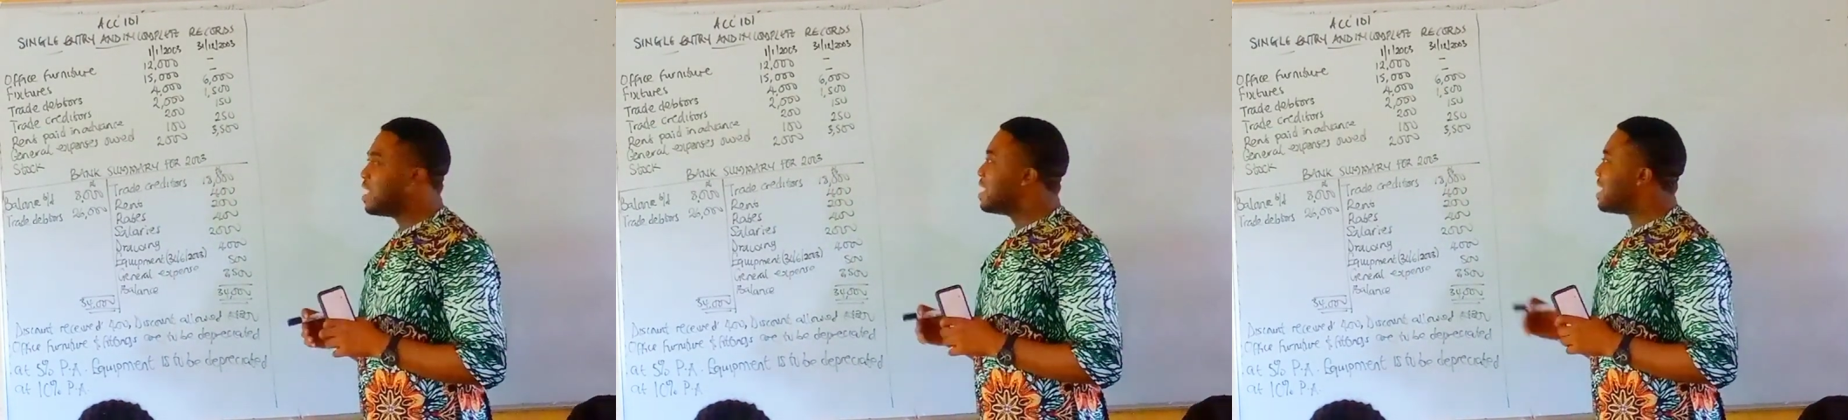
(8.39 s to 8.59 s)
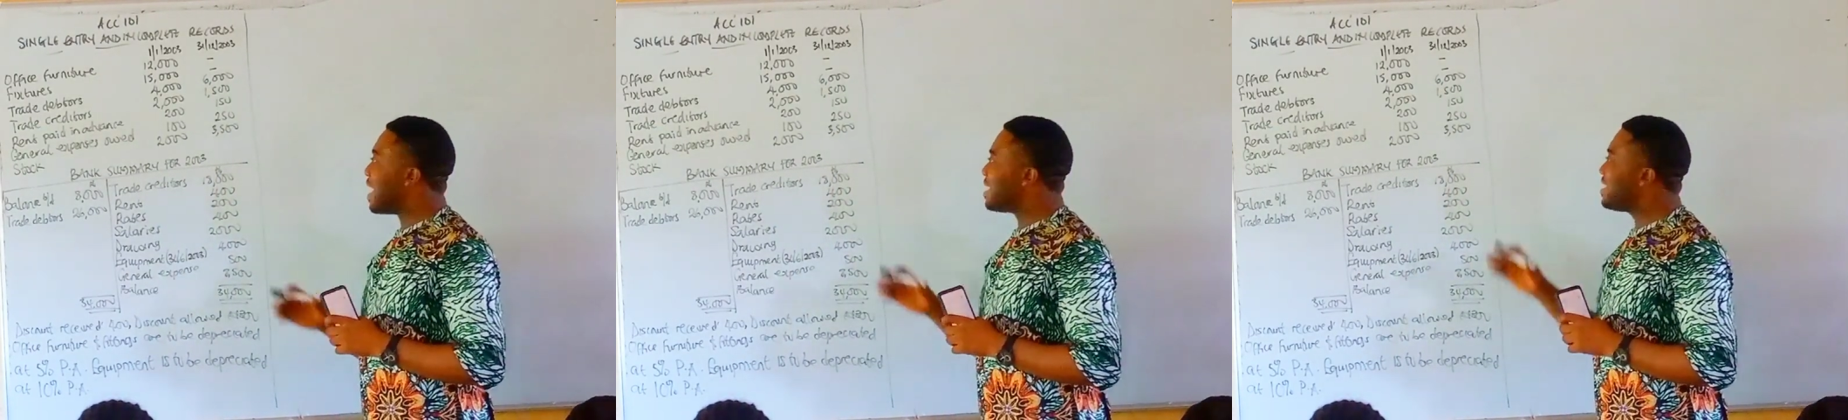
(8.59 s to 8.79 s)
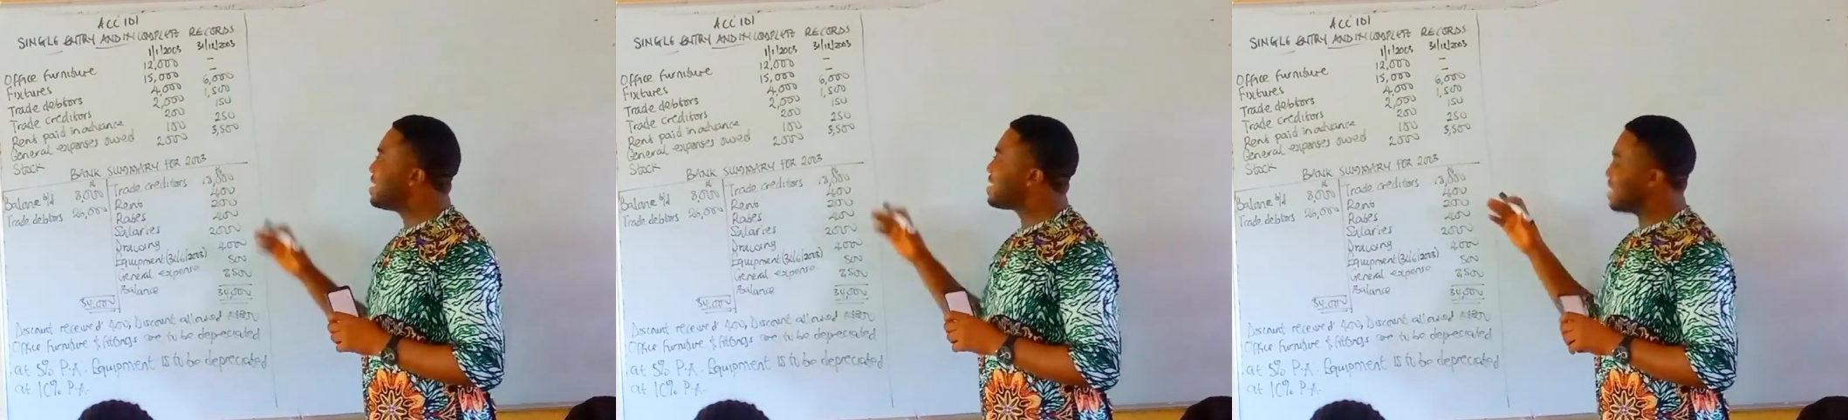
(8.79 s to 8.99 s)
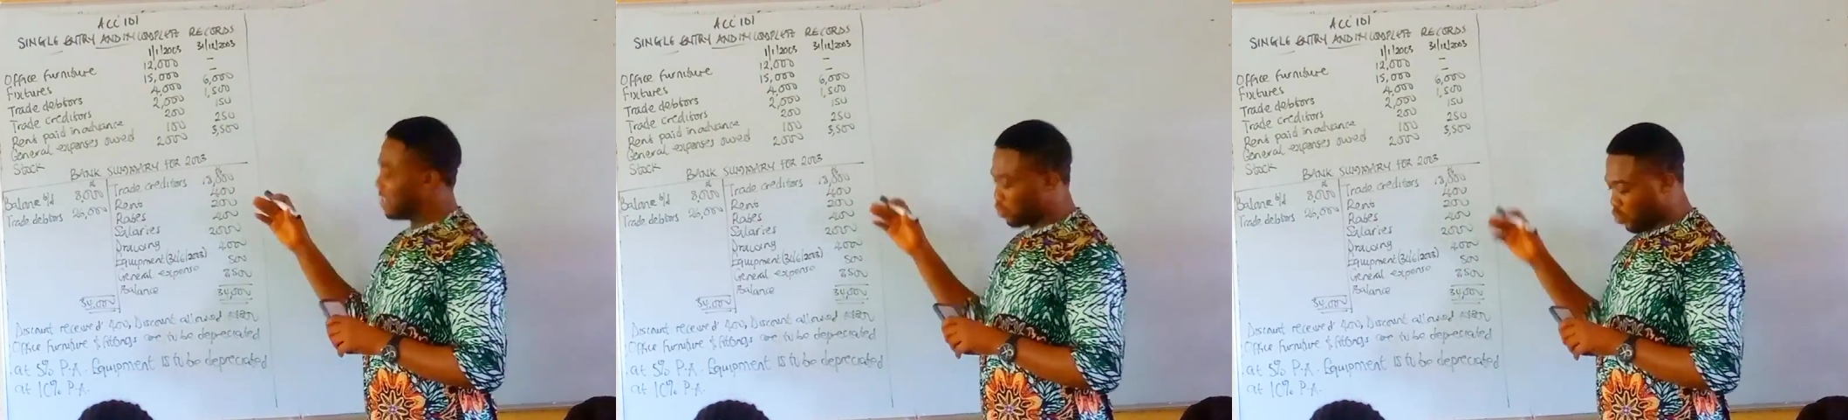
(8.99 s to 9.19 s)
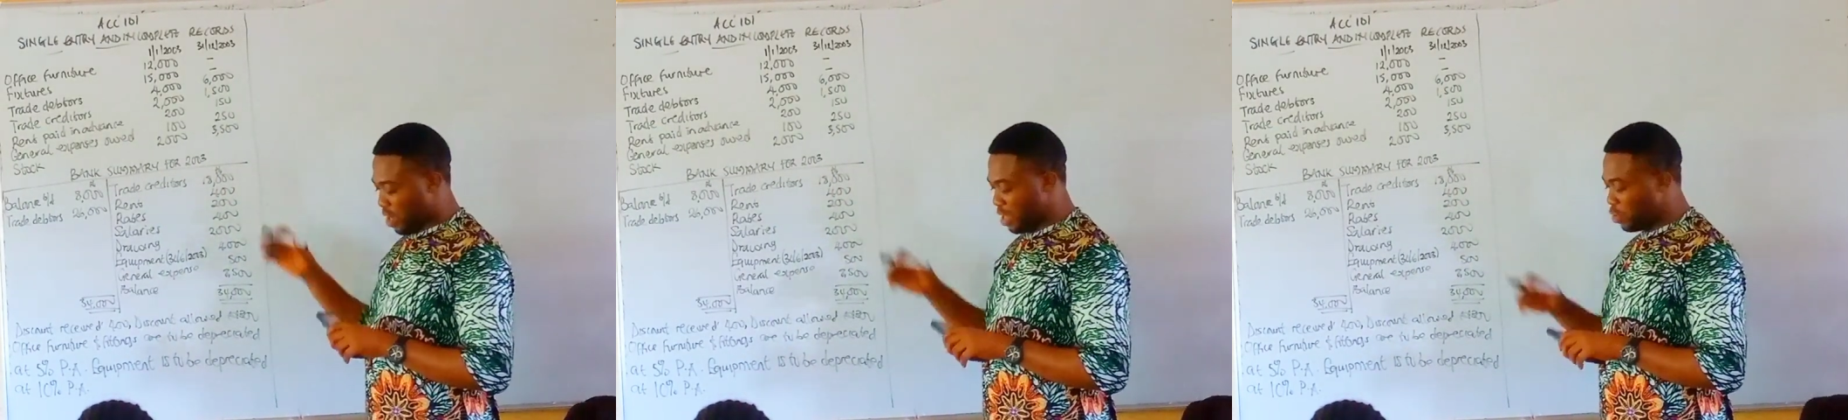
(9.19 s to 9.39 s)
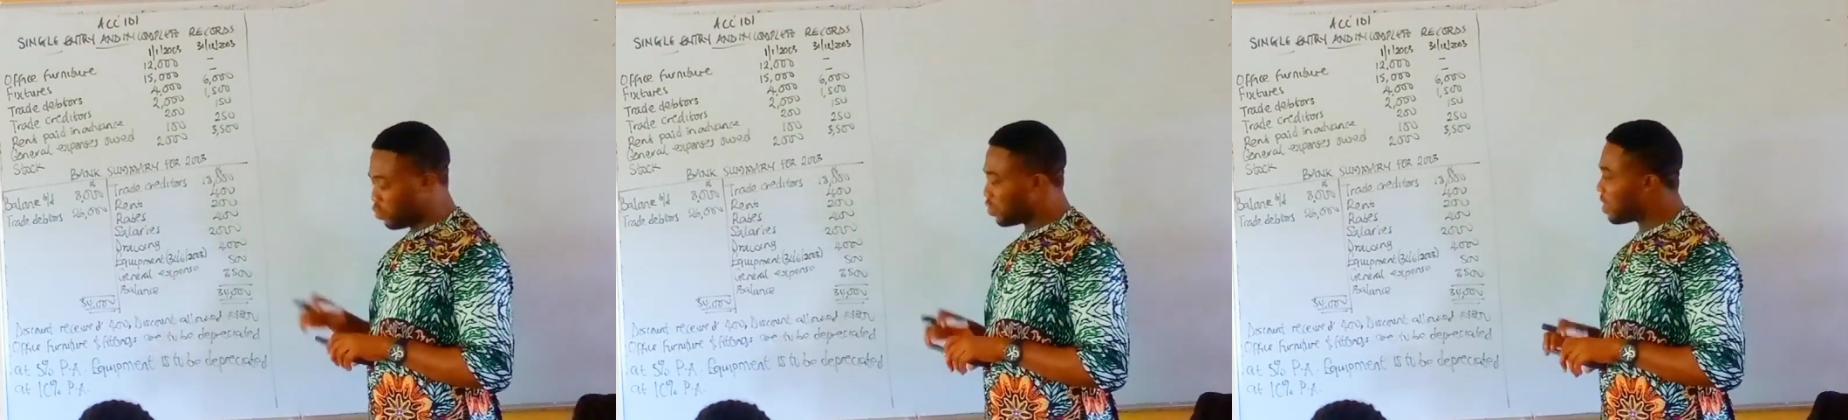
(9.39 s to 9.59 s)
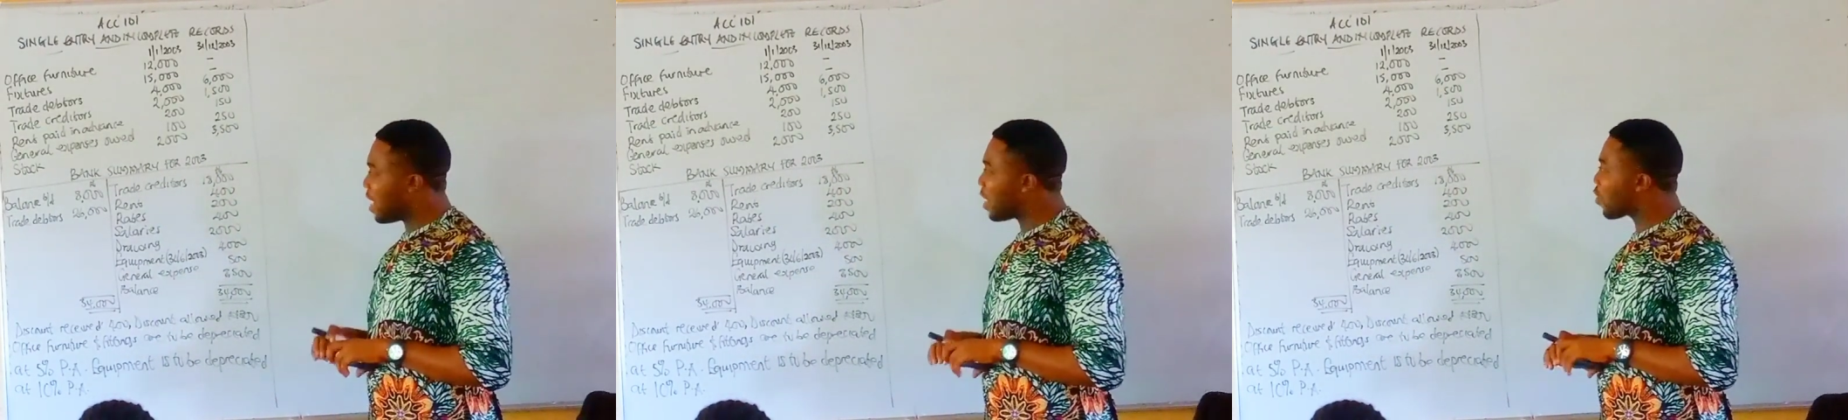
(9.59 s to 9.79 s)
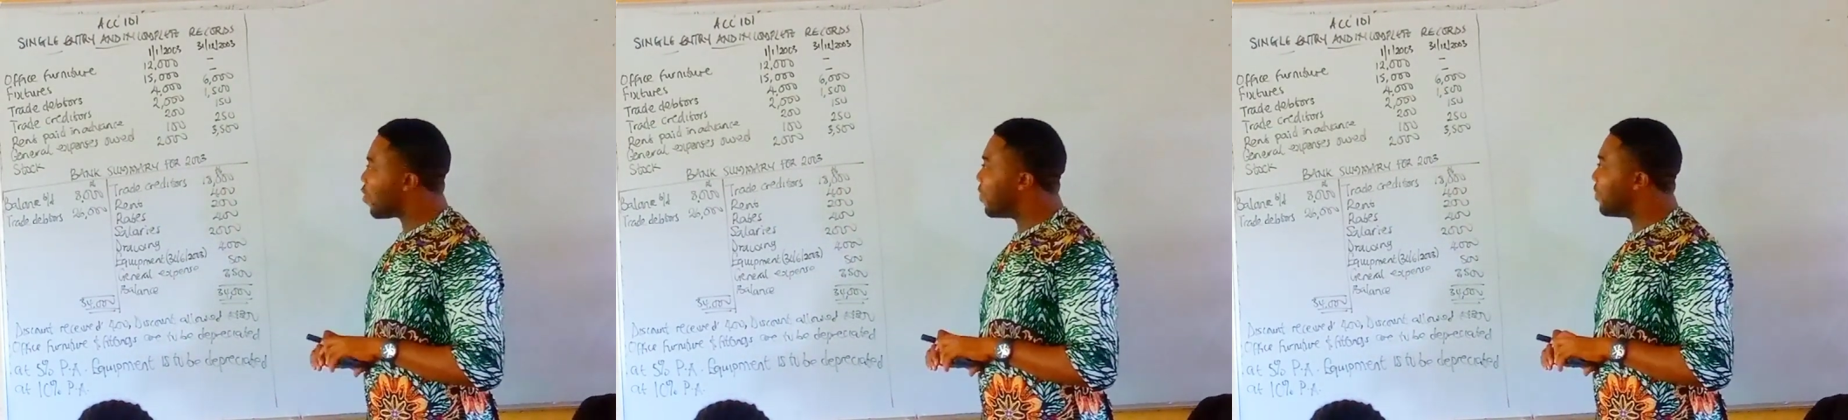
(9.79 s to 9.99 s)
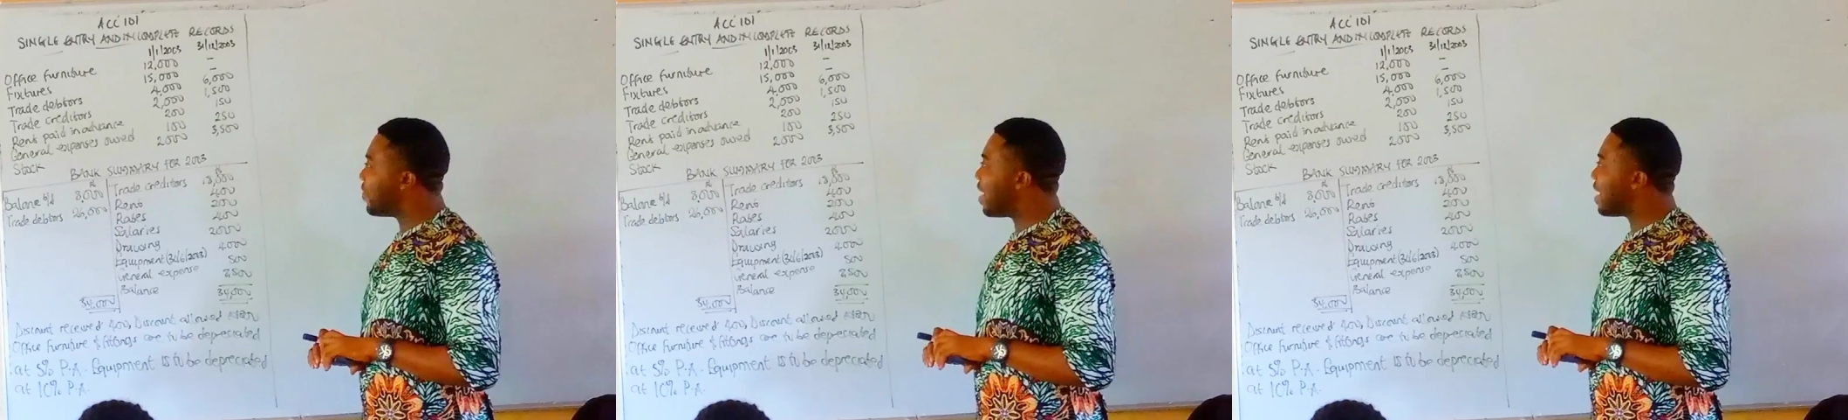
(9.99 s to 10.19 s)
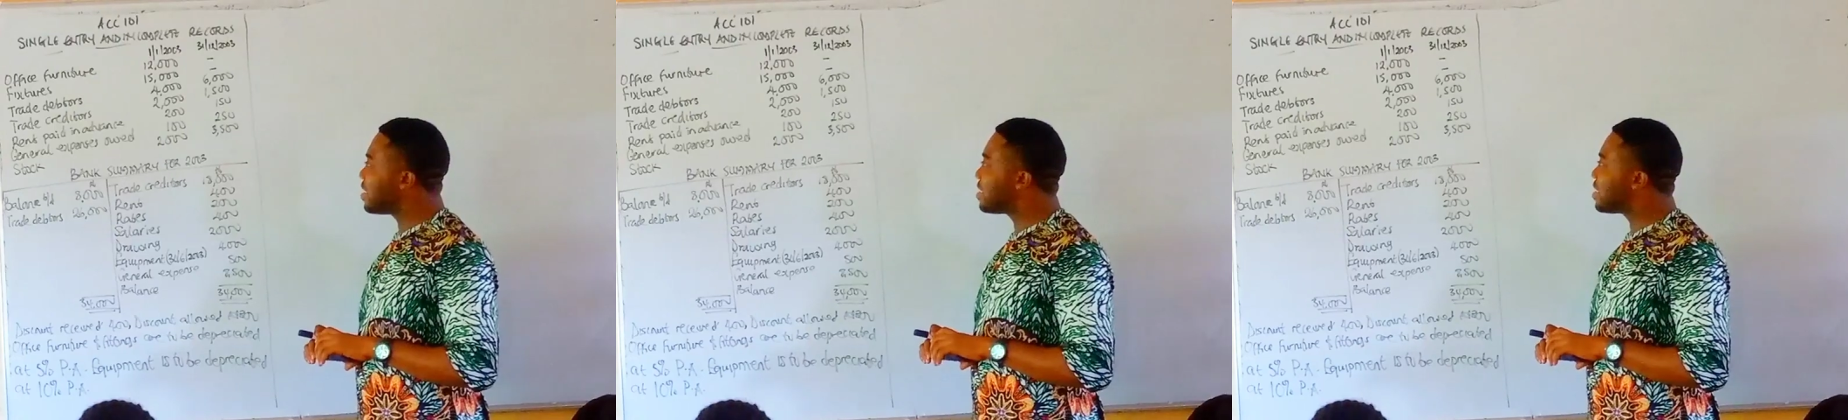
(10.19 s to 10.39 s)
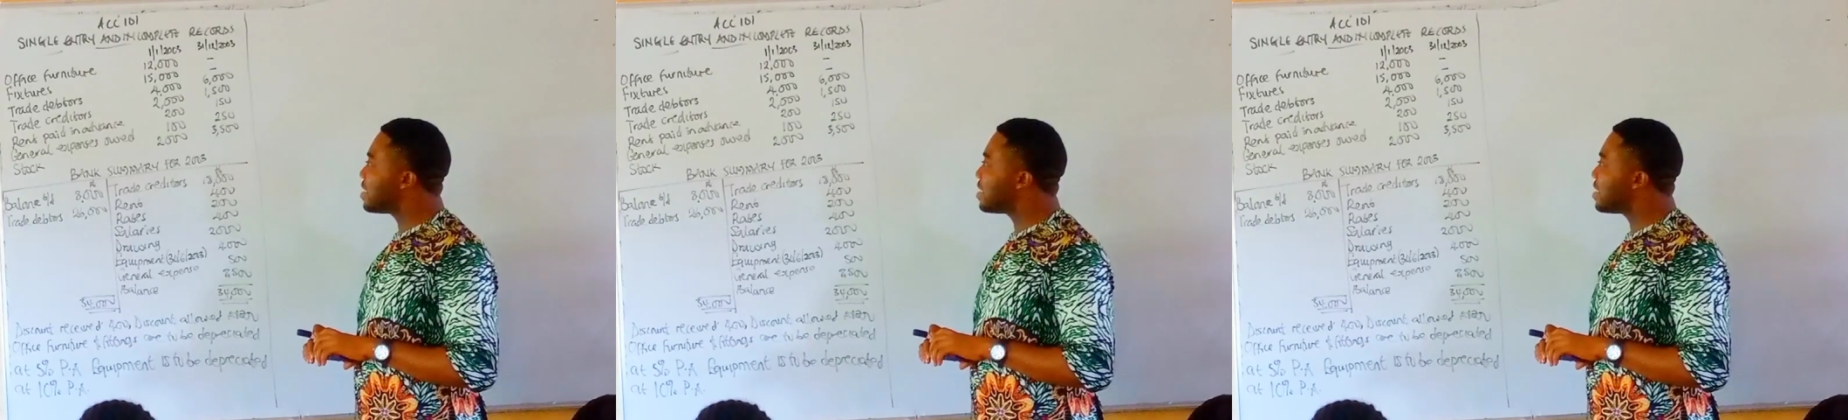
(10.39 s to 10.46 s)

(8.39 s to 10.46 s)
Now this is when you now convert